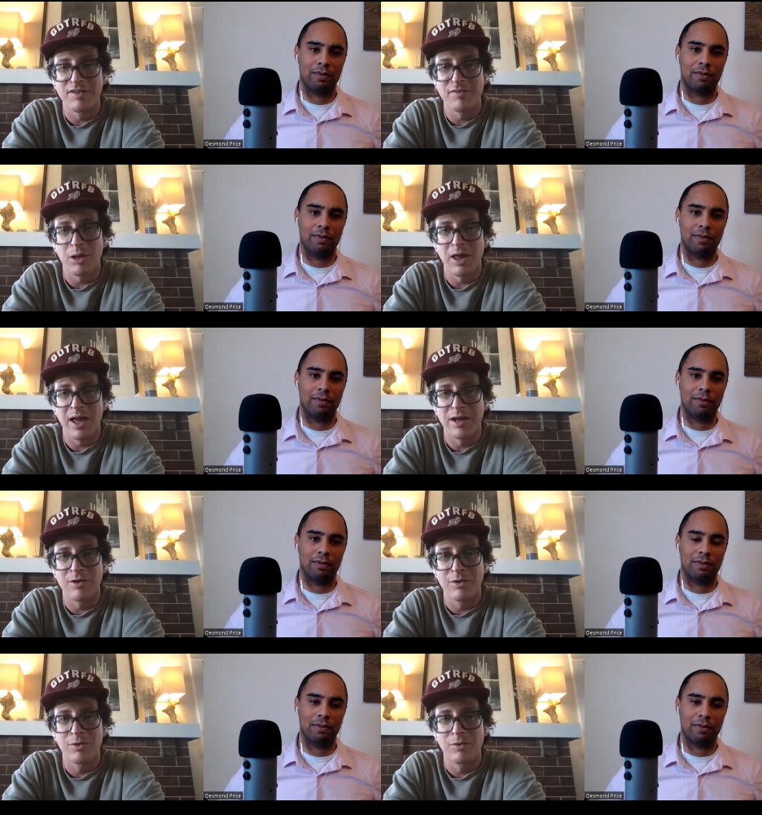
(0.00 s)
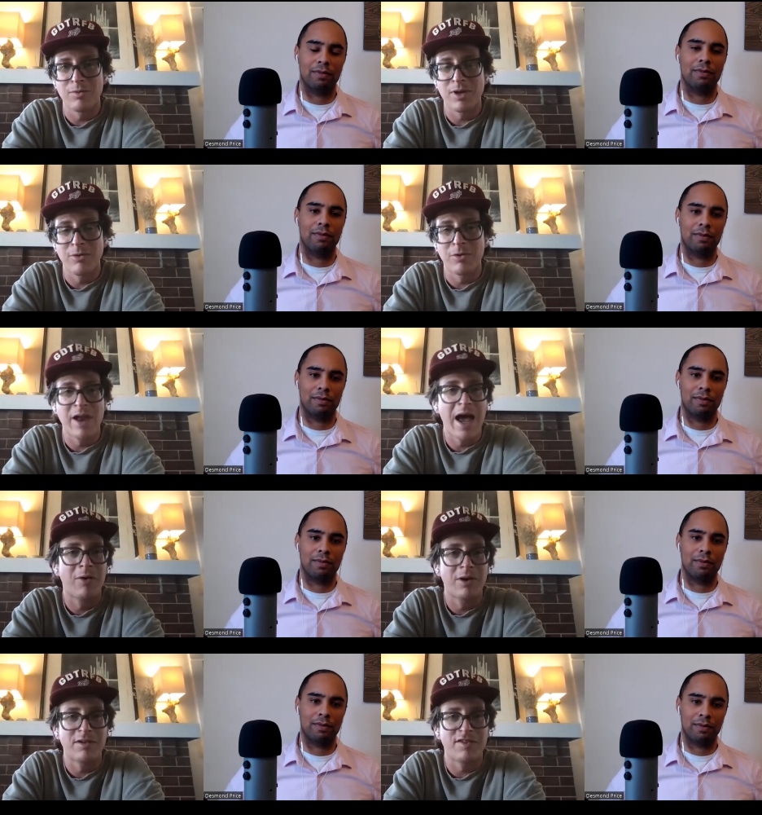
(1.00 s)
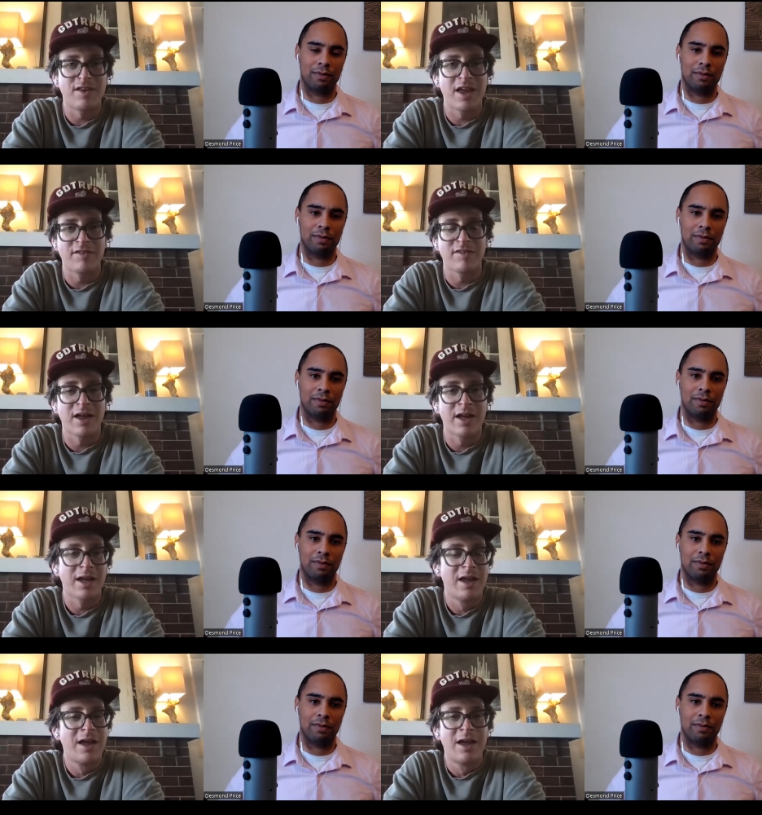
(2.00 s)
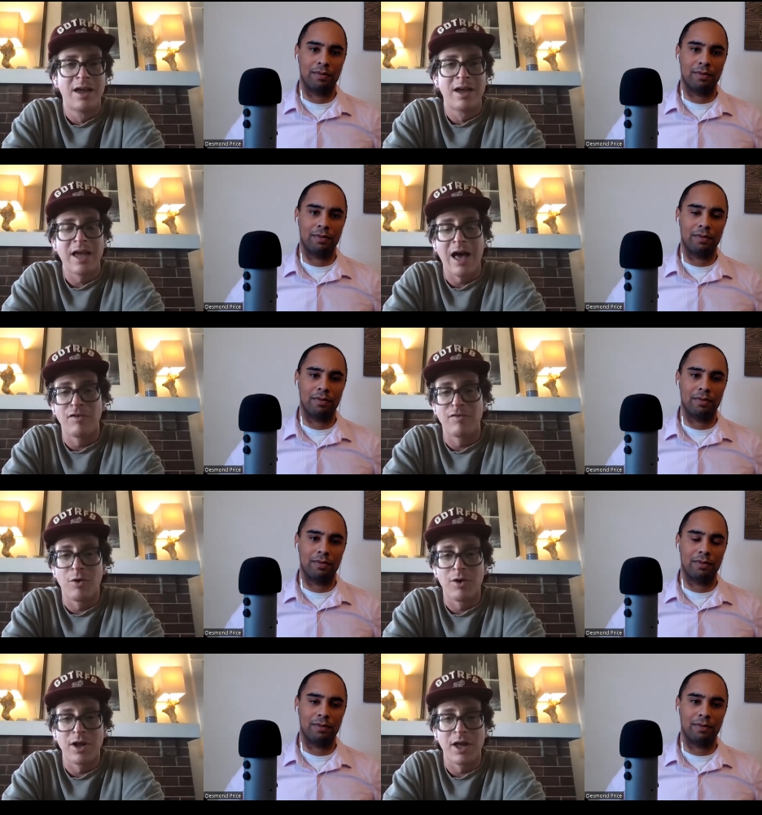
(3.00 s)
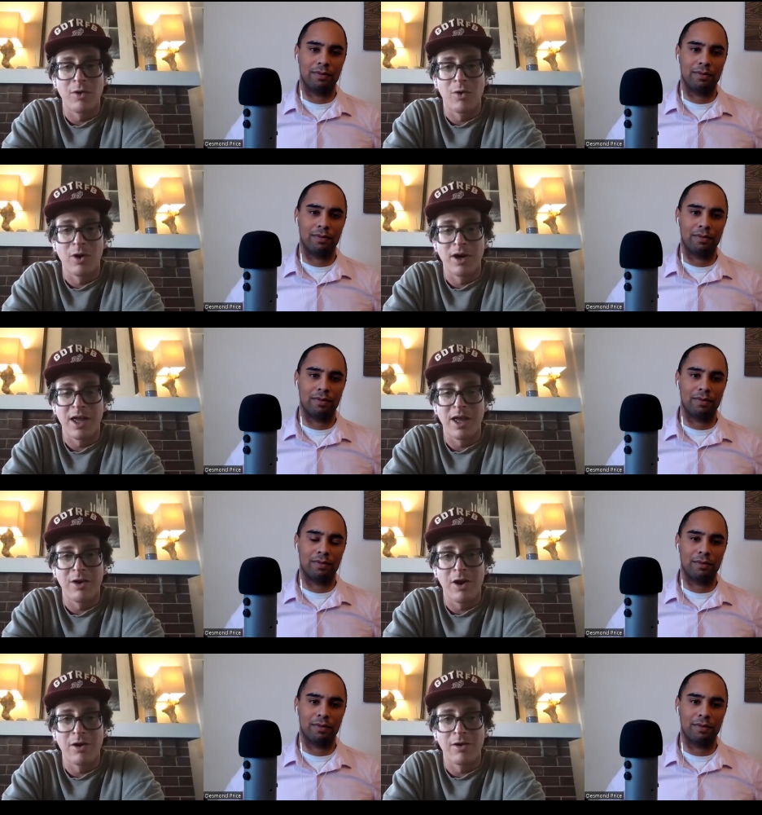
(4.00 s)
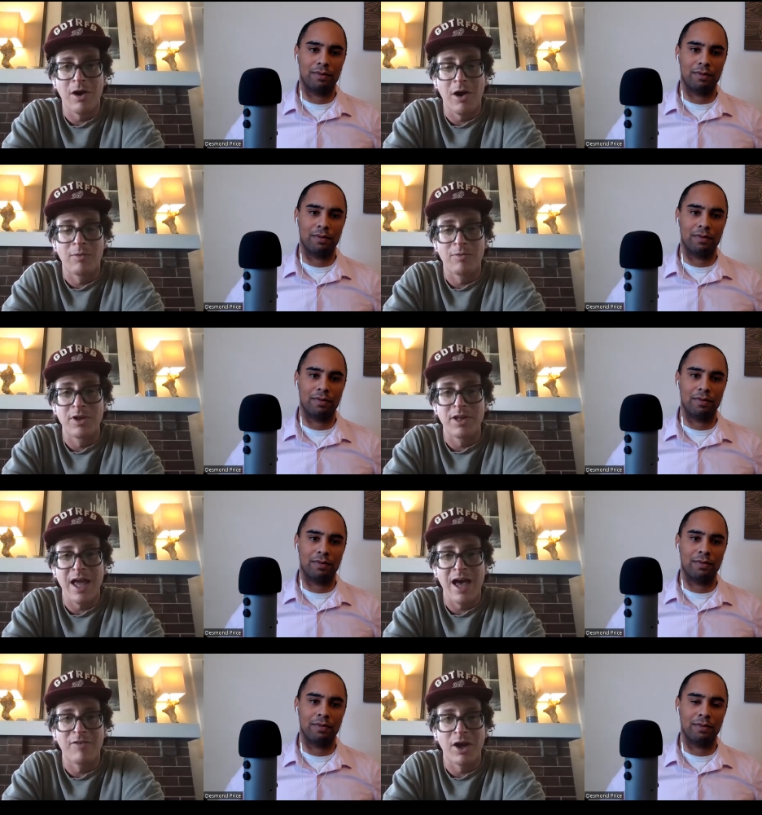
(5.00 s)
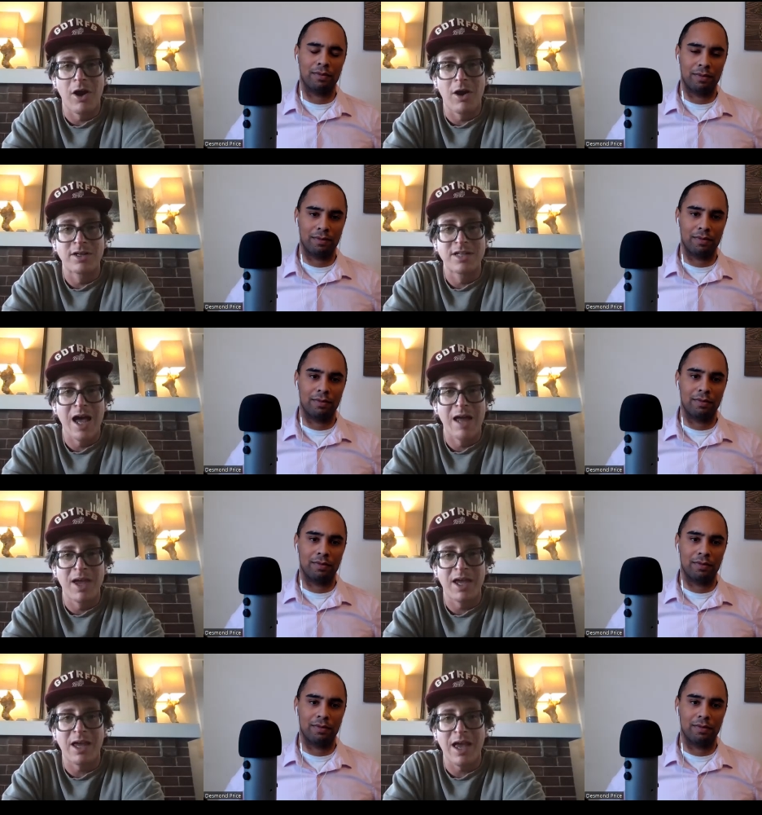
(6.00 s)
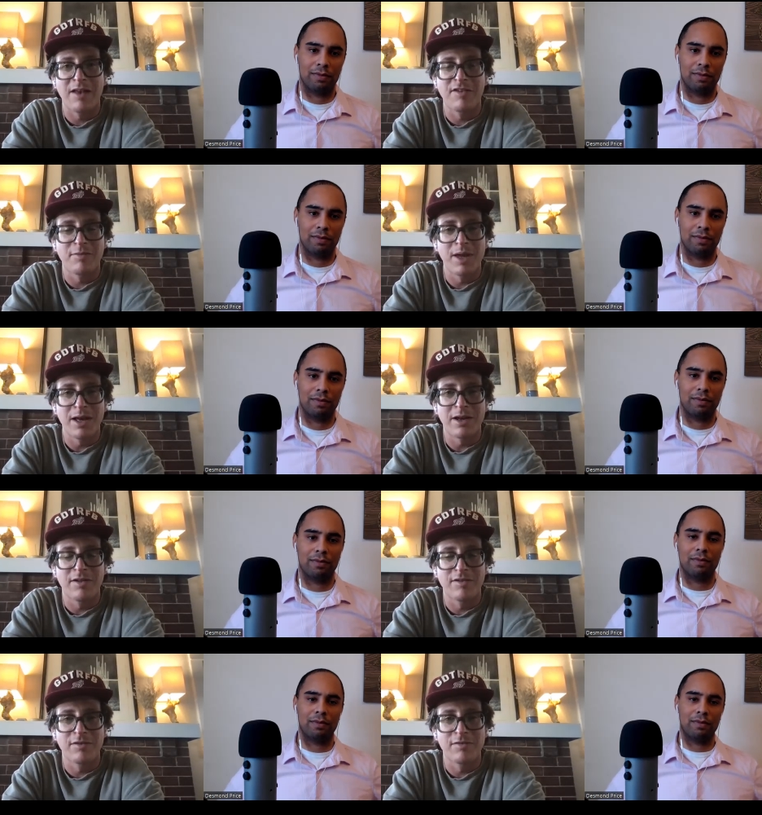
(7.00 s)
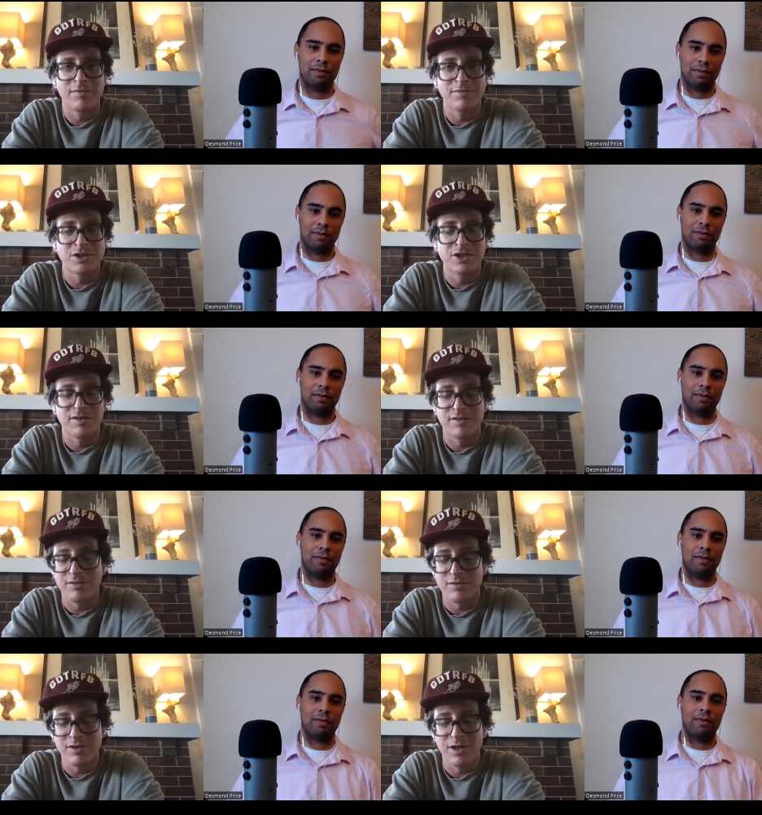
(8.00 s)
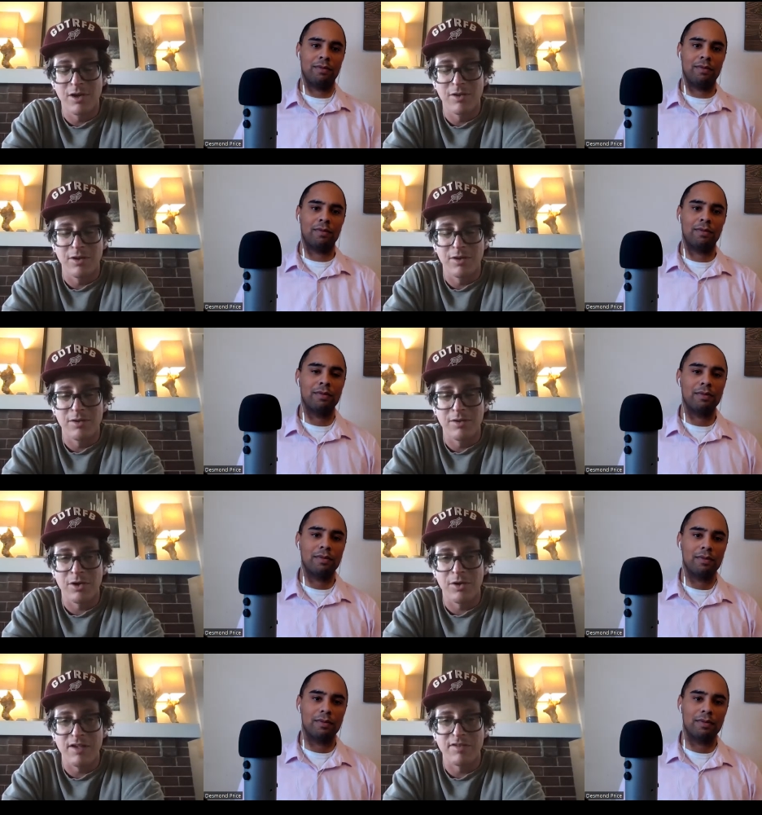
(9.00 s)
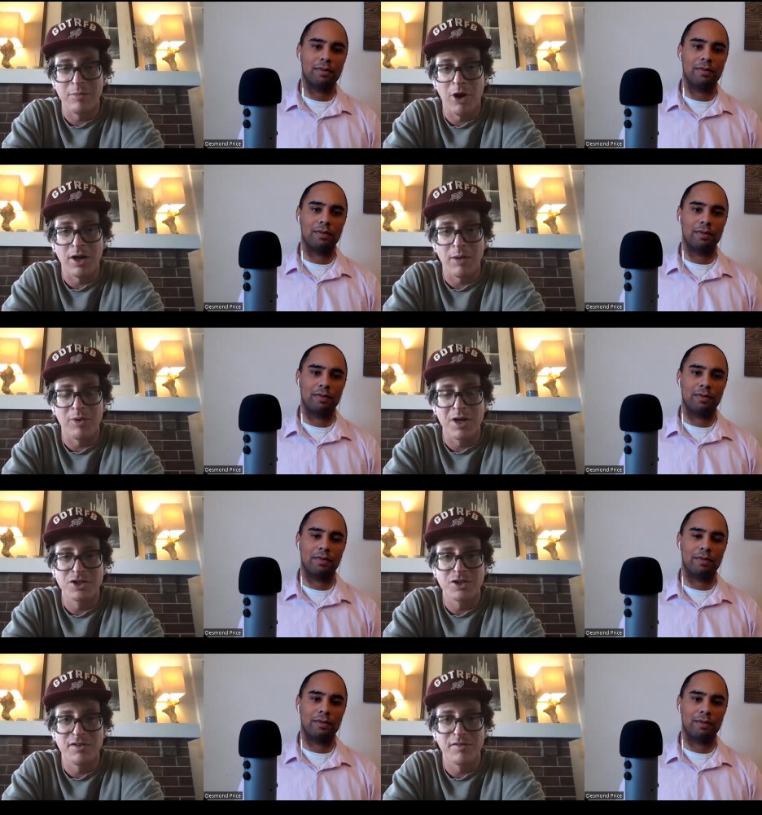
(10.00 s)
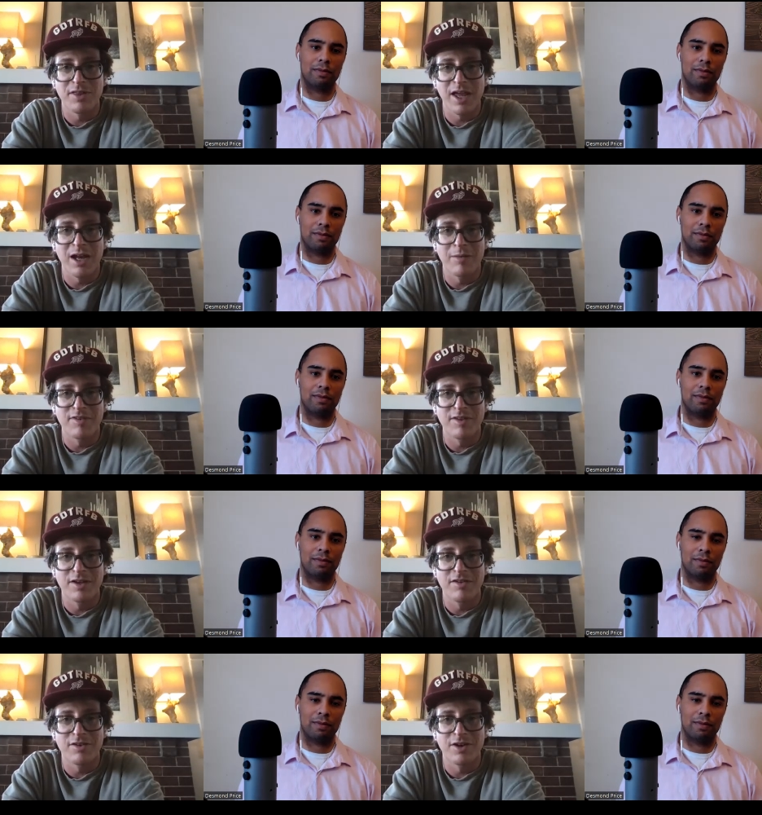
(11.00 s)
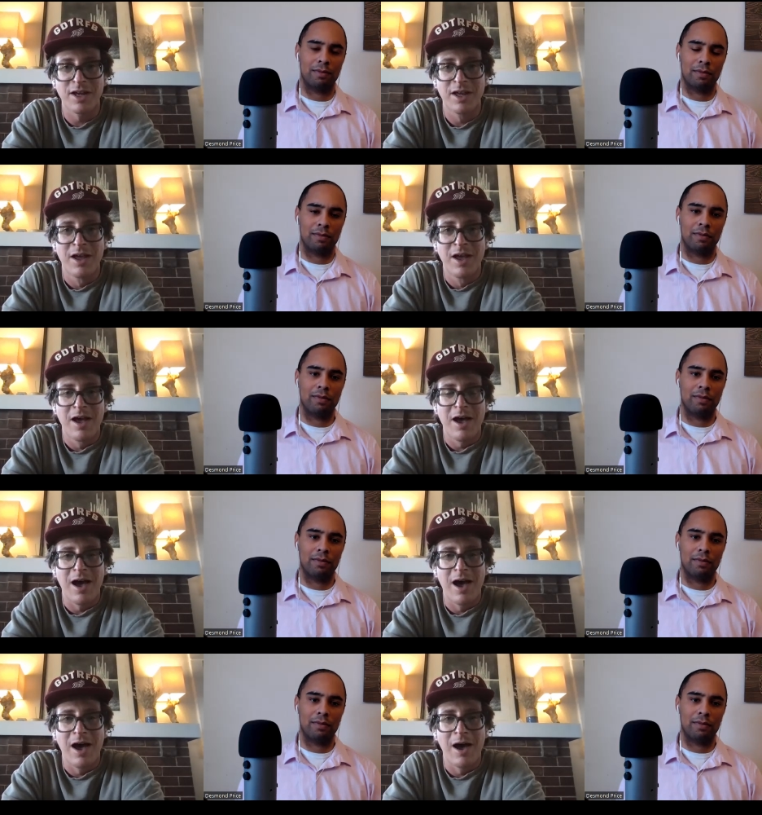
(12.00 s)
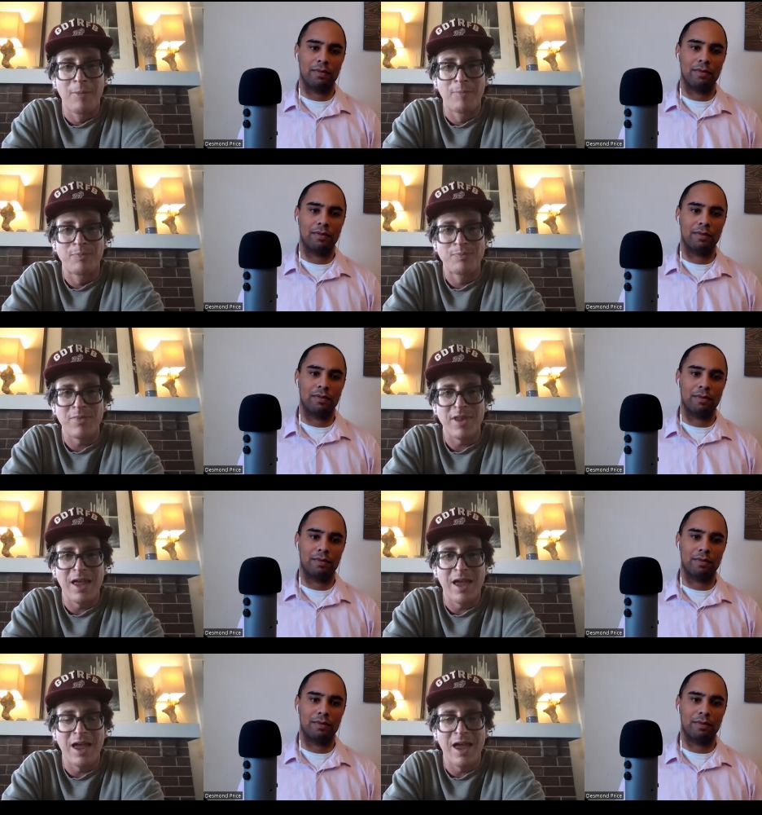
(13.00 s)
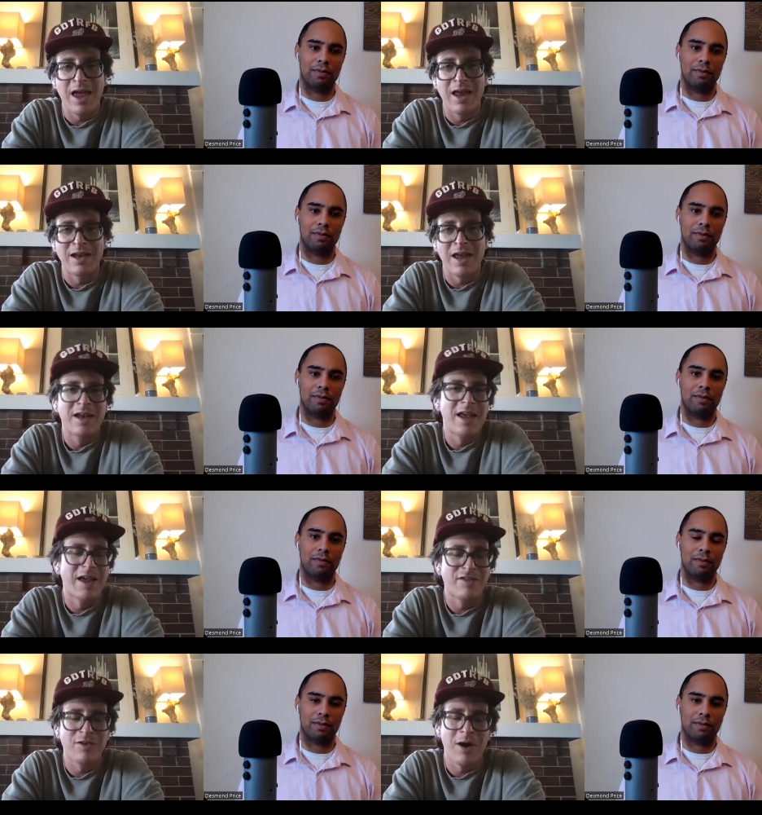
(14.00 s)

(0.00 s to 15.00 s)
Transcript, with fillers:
Speaker 1: to this plant, who you know now in states like California and Oregon are are really having a hard time making ends meet because of just you know the the crazy market pressures of the cannabis industry. Um, and and yeah,